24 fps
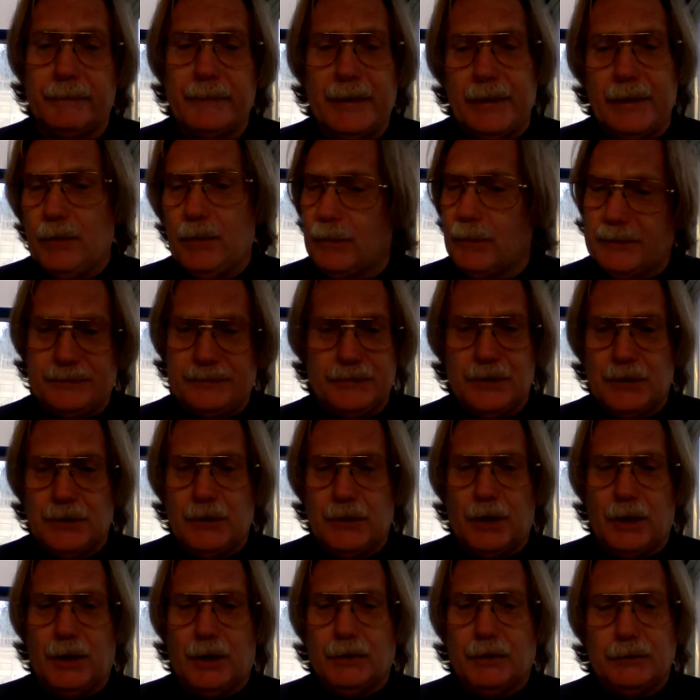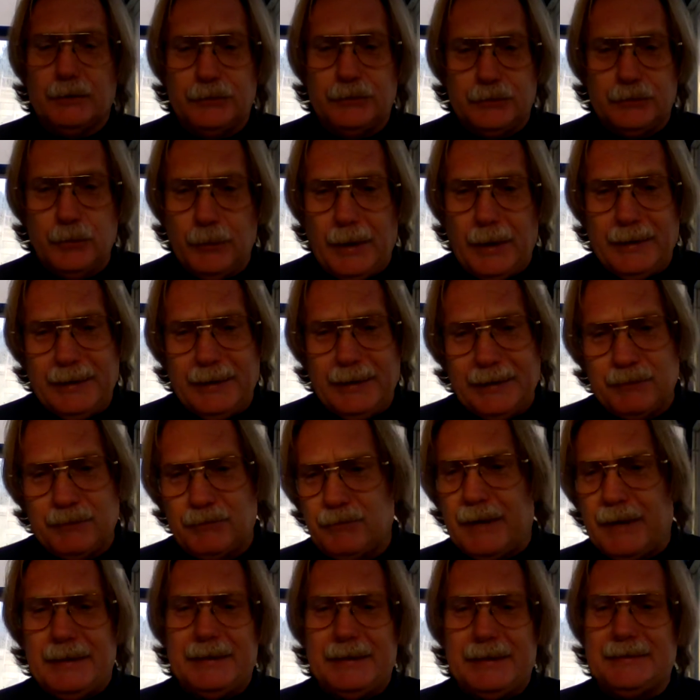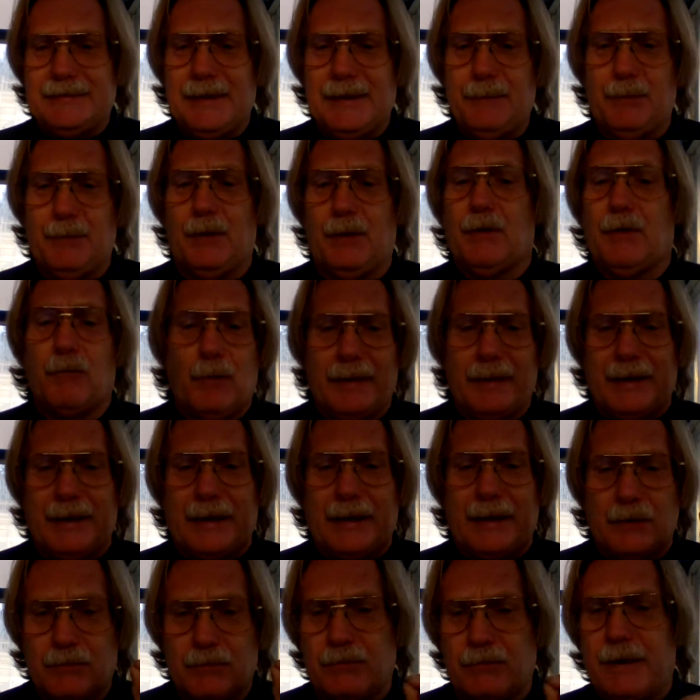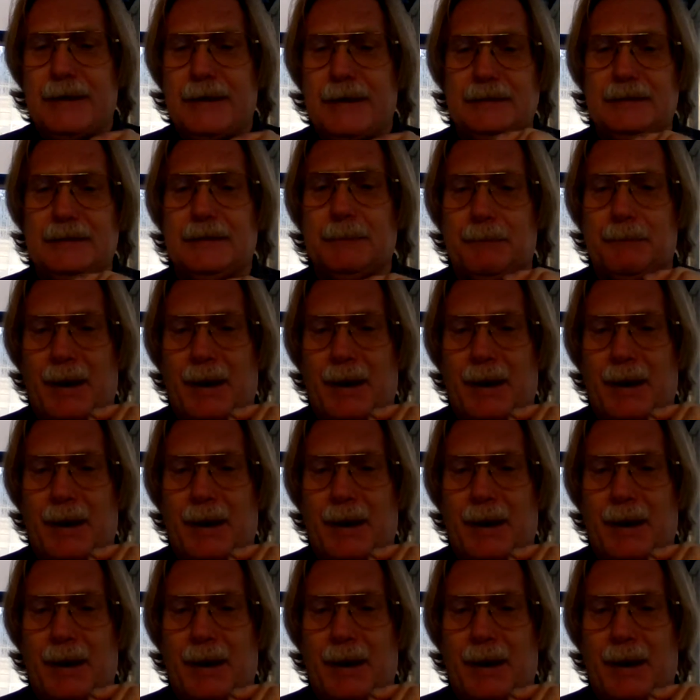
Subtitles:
It was a great example of what a great